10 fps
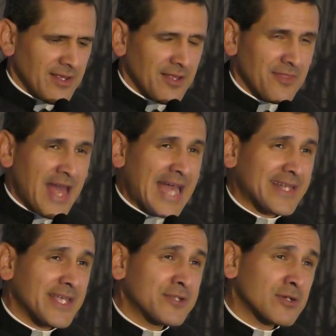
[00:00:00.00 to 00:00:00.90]

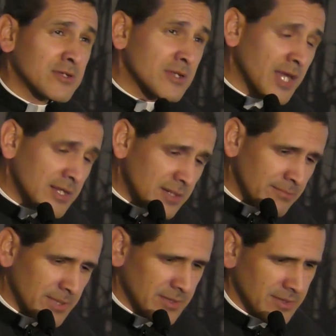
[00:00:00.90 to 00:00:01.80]
that eternal
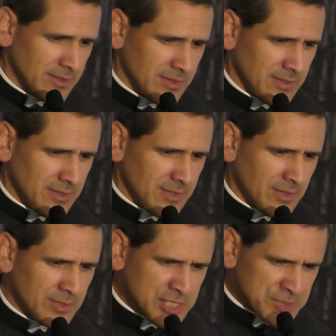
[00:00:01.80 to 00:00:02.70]
kingdom,
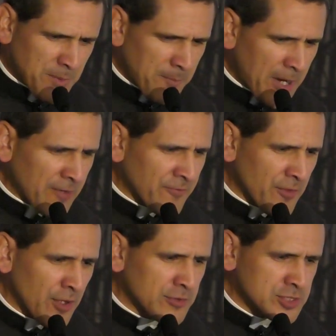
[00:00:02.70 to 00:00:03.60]
which is prepared for
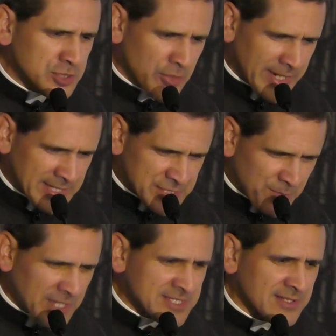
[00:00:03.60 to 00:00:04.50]
those who during this
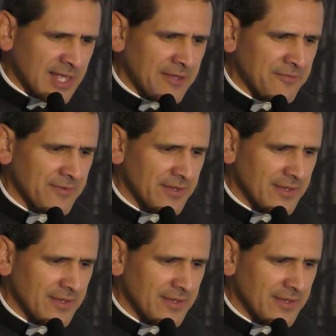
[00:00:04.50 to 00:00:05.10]
present life